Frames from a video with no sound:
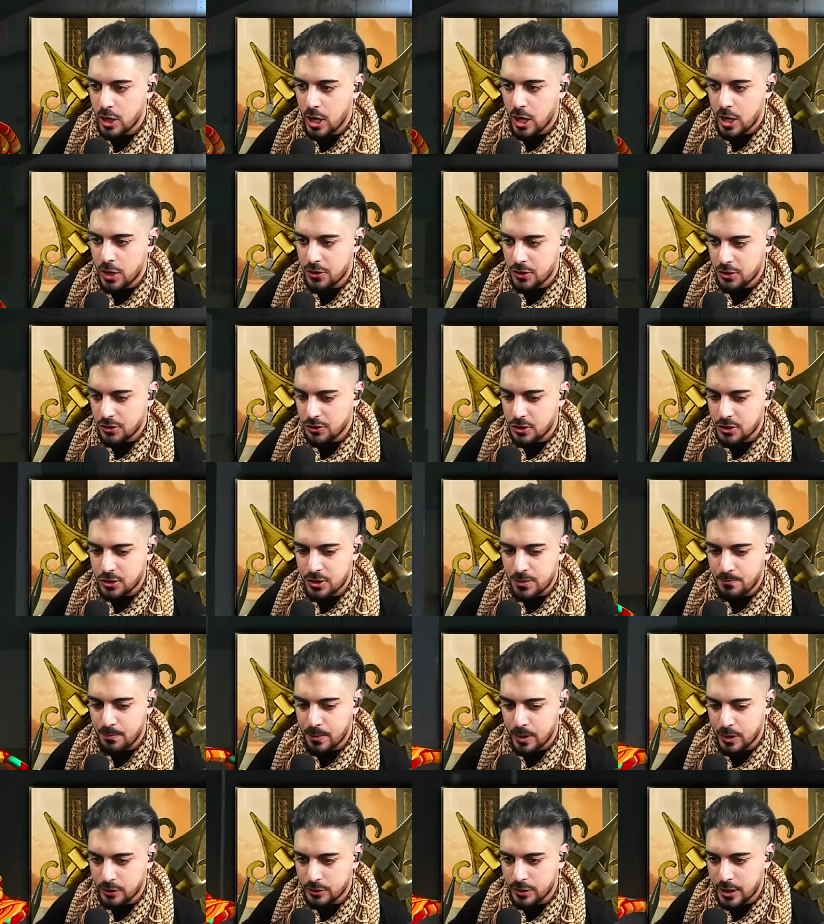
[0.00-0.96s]
Uh, this is a
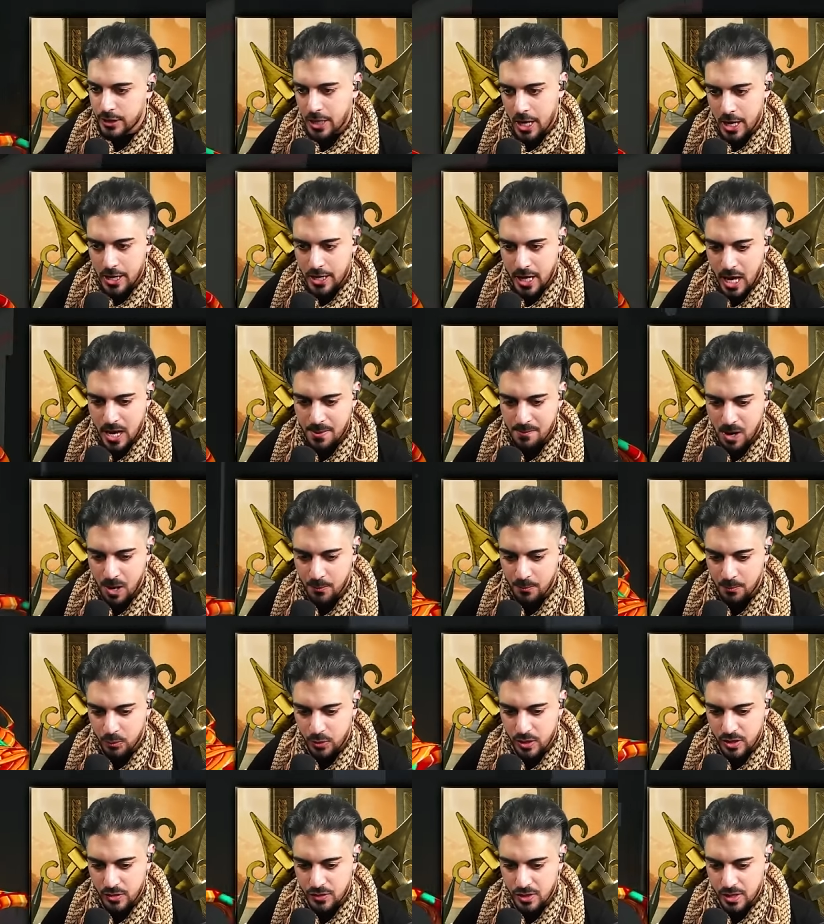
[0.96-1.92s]
build that I came up
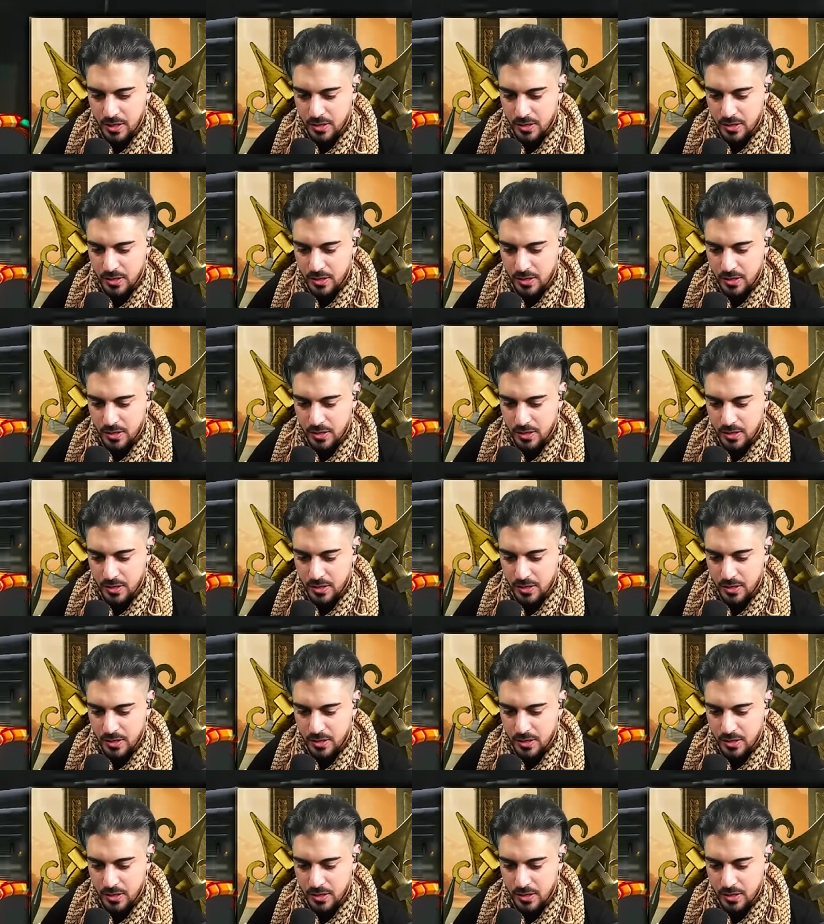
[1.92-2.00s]
with.